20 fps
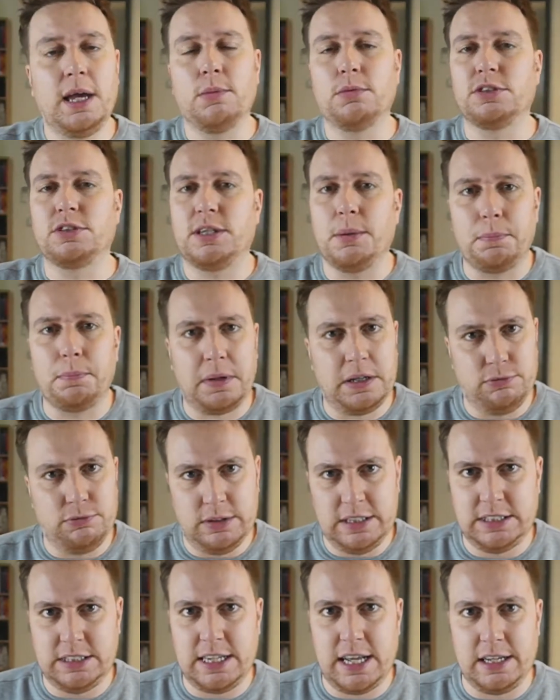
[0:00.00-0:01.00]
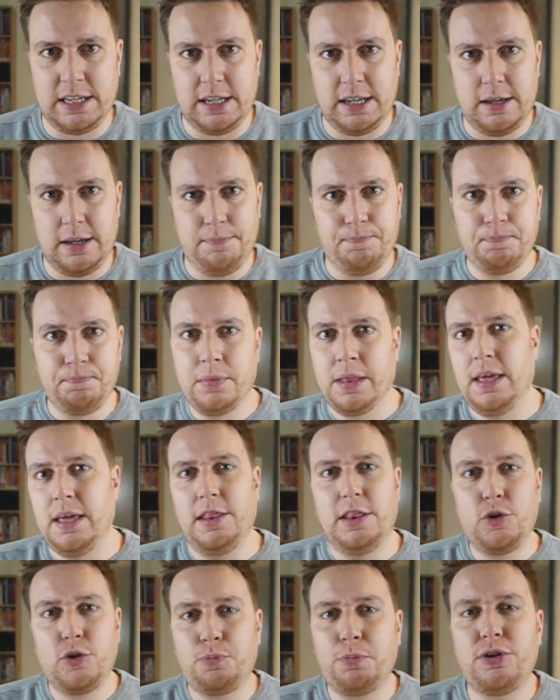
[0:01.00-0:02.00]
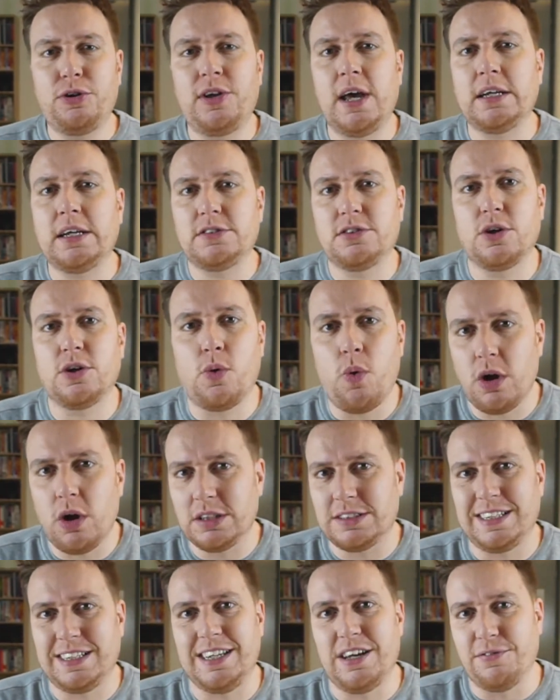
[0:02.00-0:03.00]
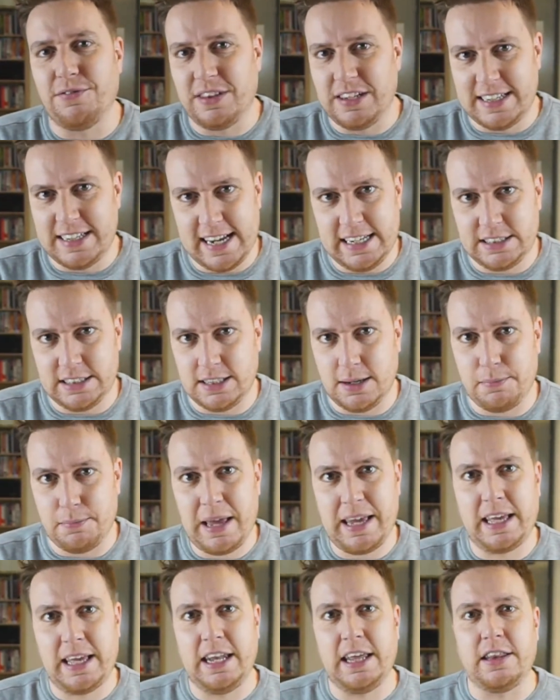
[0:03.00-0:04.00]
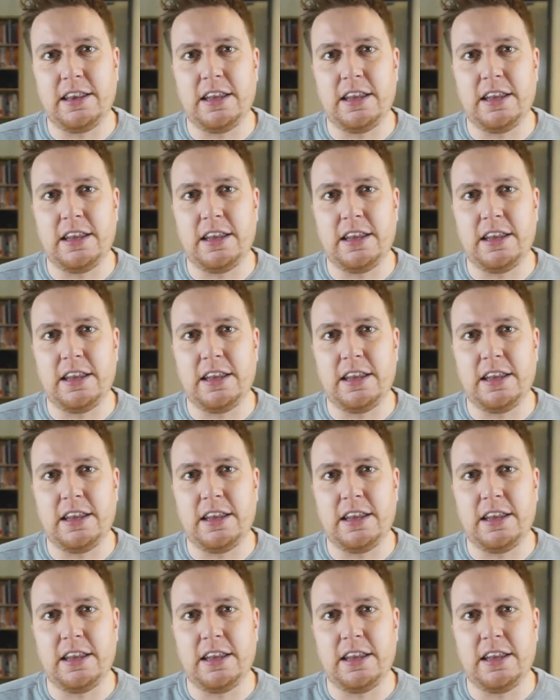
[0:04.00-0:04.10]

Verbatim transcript: simply resend it. This protects the quality of the data, making it the